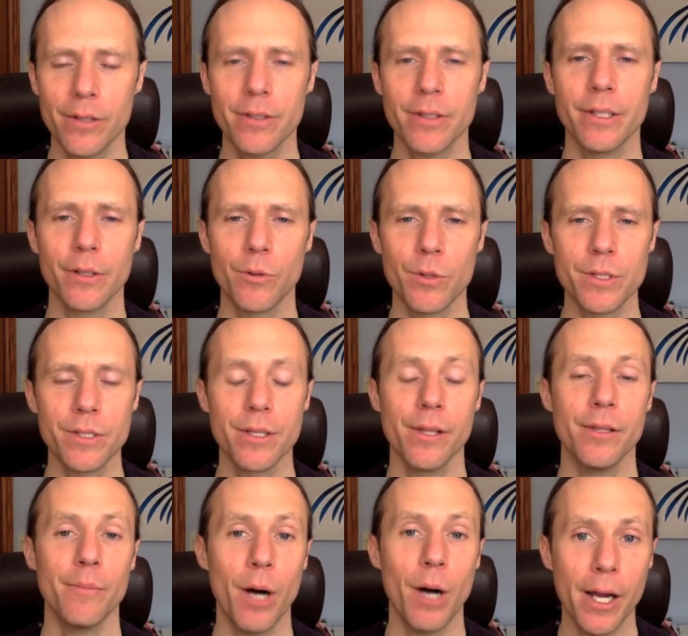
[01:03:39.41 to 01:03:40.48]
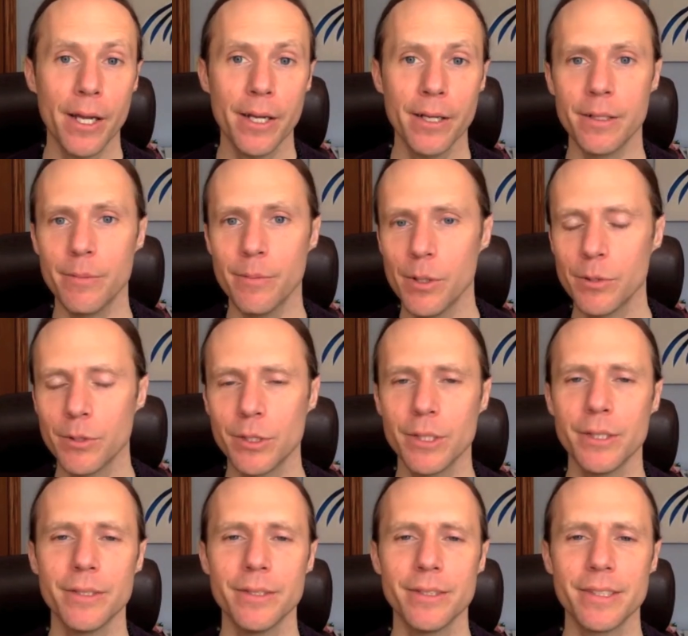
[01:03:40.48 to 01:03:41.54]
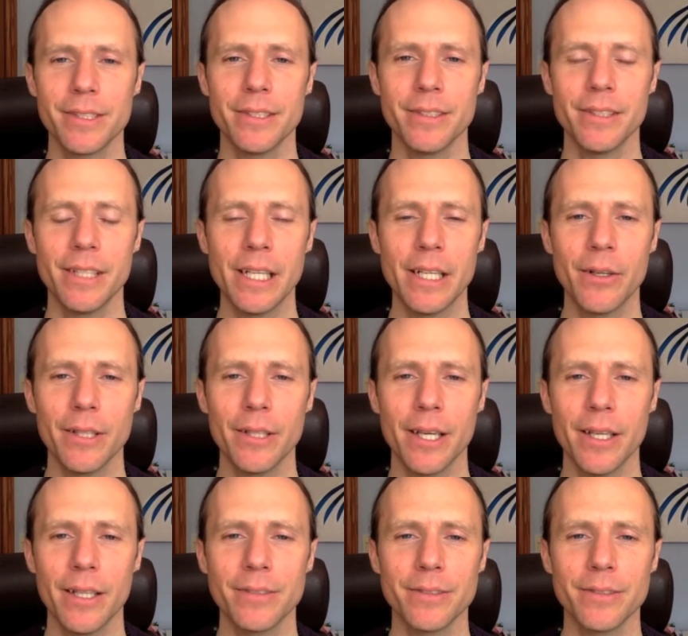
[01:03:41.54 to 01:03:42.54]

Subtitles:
and of course, then the mind and emotions and all that.